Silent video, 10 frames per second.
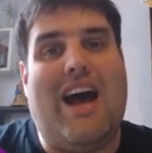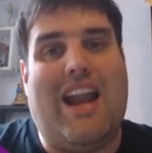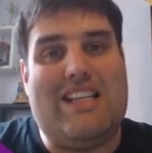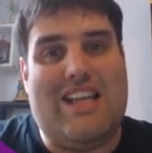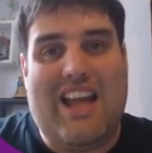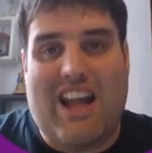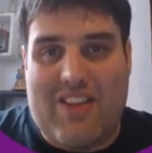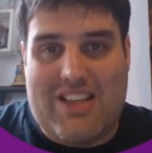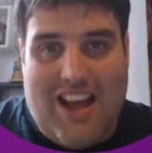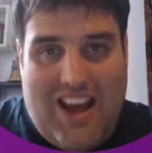And I didn't have
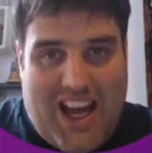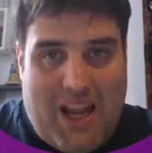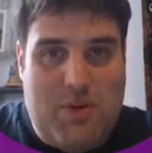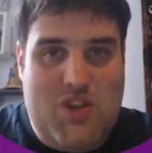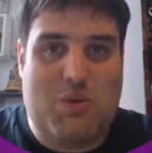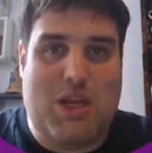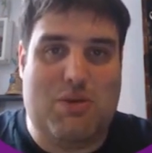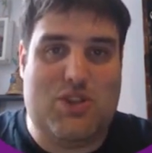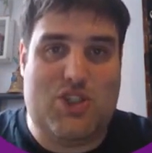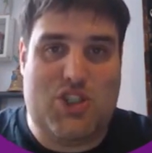the time to be
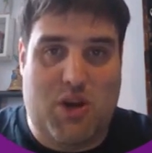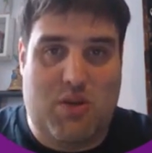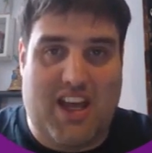able to do